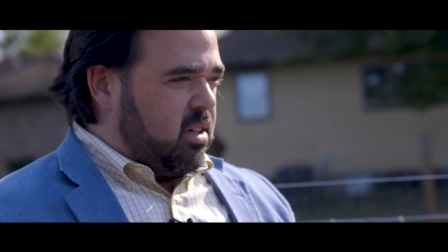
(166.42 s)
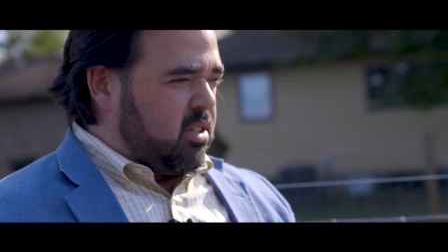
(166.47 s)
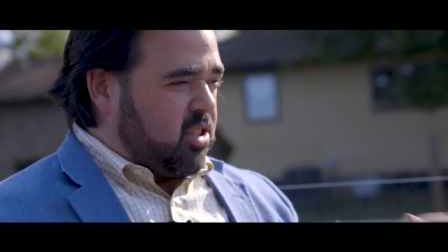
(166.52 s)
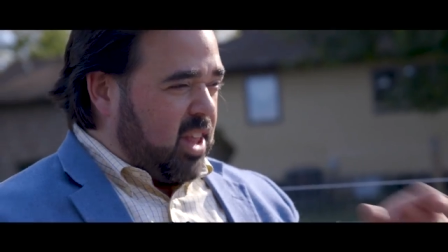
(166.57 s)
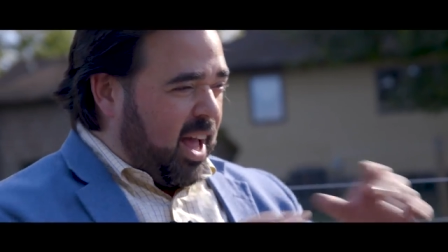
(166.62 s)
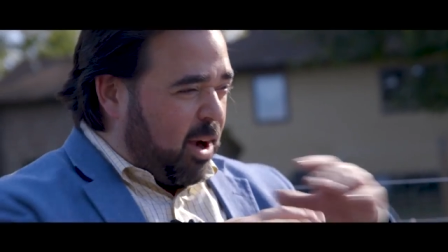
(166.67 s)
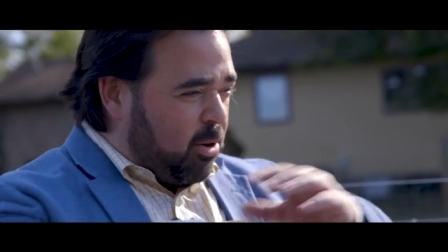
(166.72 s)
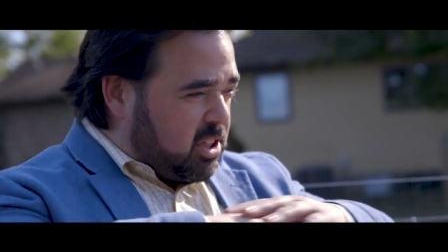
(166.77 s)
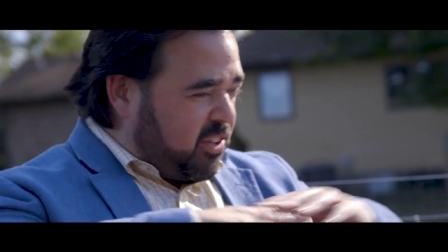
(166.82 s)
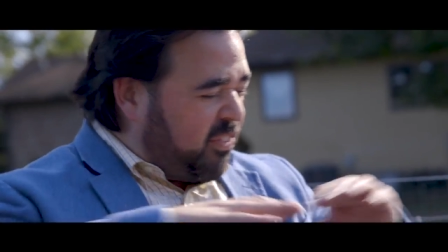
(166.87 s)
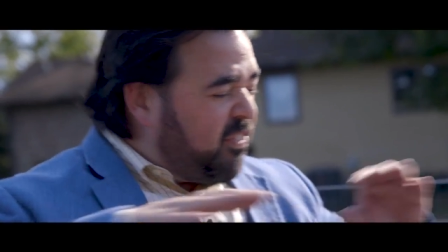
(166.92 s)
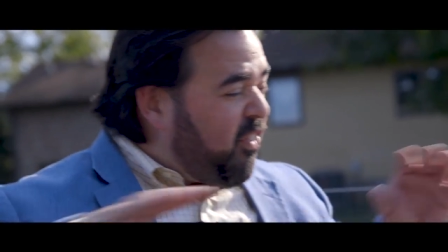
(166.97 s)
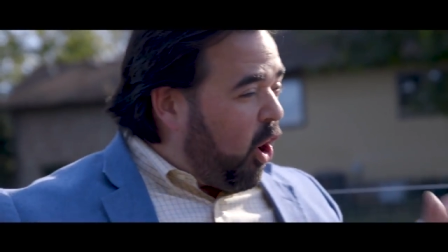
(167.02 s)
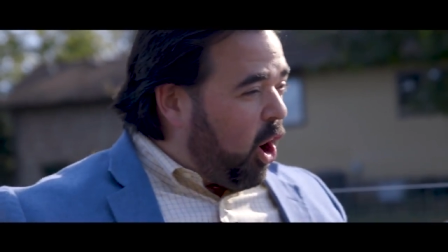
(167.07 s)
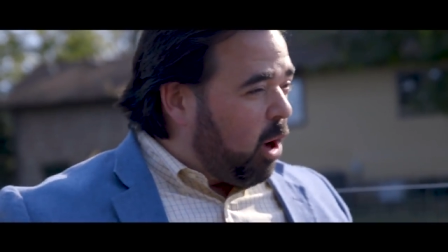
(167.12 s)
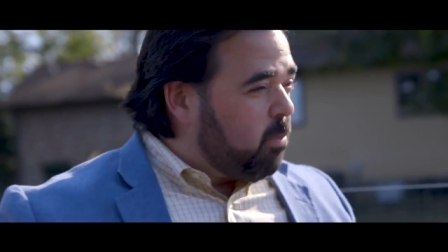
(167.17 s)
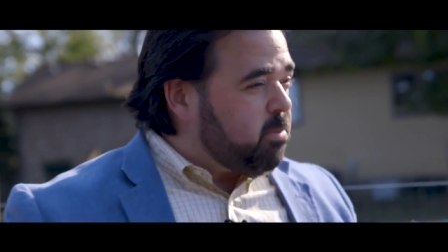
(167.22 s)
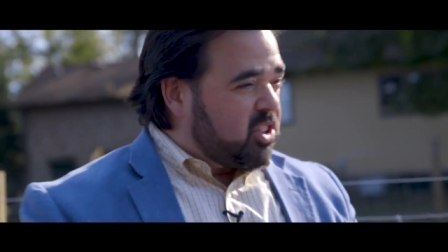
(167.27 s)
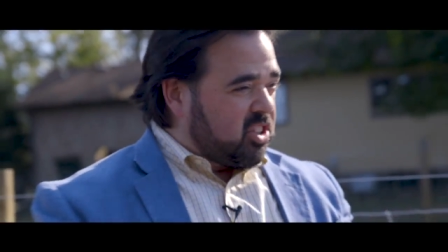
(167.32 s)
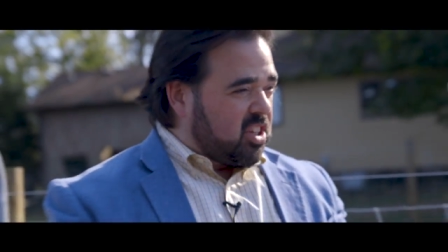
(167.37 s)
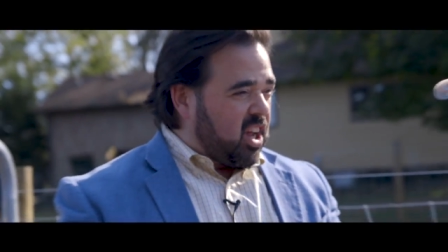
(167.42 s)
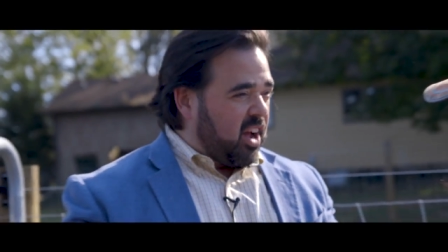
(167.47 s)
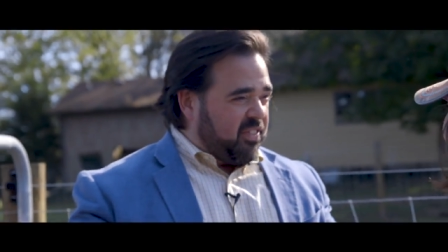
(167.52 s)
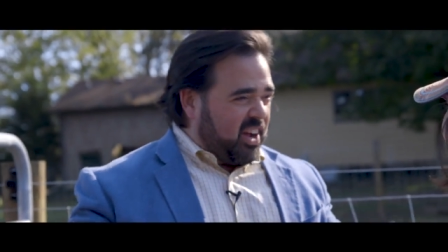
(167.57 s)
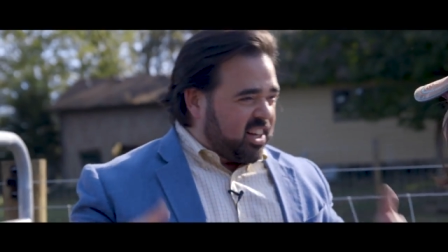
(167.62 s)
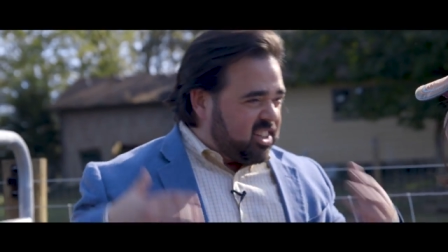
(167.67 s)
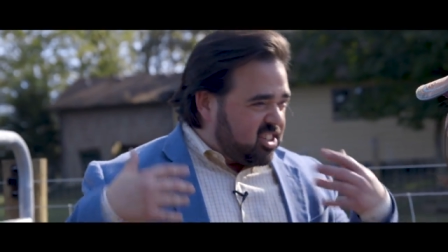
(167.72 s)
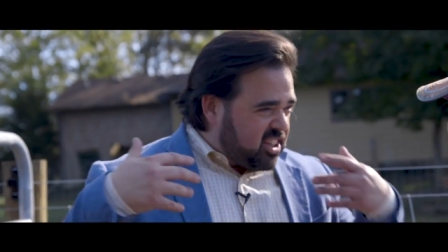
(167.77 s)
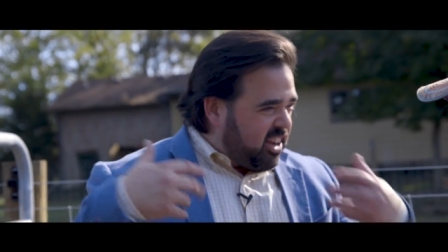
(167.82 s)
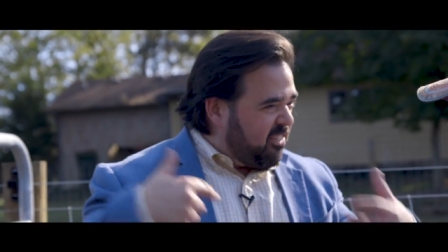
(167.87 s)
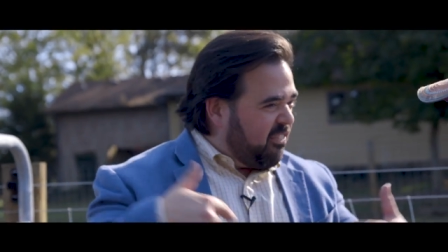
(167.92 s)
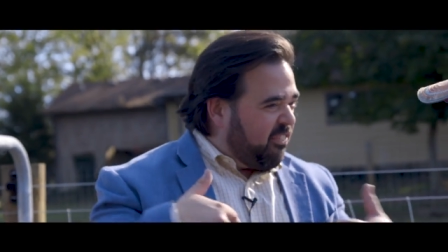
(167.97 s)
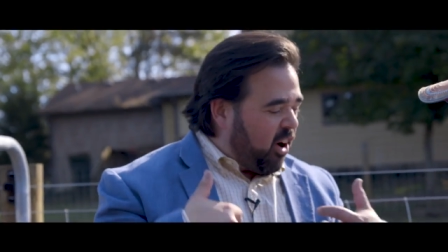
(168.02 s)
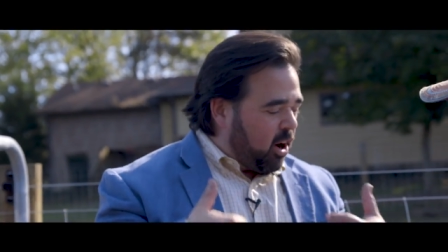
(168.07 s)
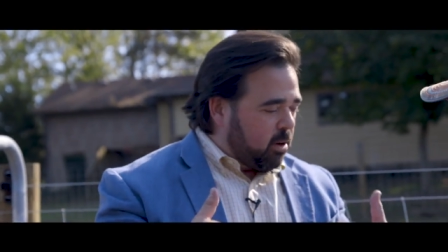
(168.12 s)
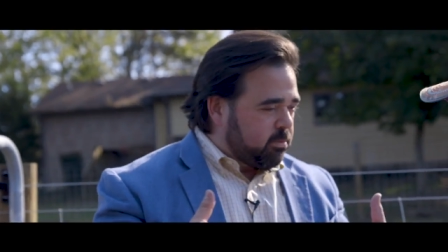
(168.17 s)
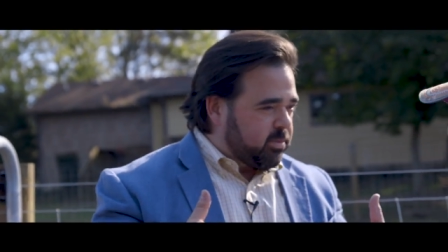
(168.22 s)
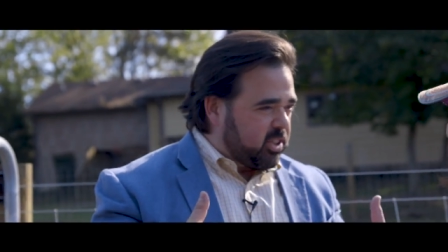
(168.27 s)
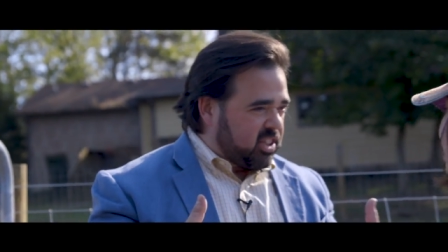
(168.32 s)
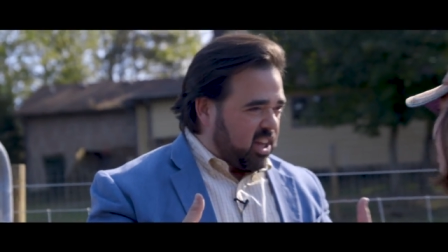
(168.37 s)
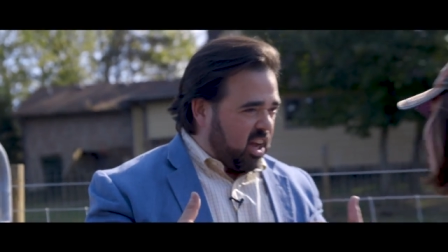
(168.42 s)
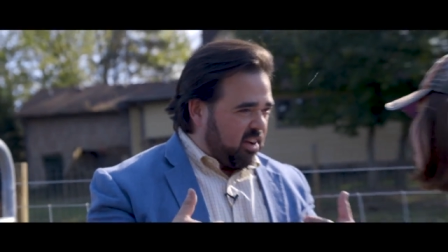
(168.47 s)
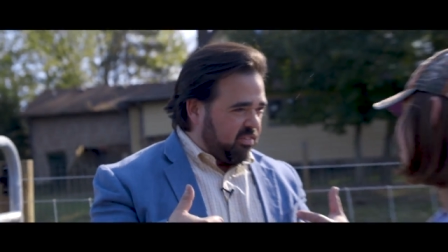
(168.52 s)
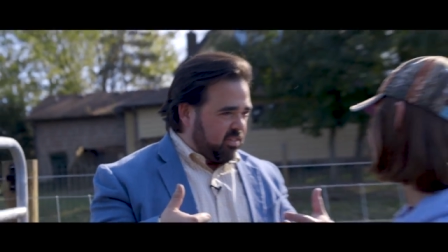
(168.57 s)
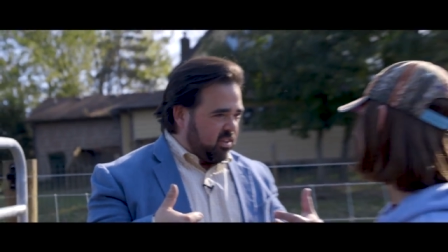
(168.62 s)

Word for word: So that was farm stuff. I just did farm stuff.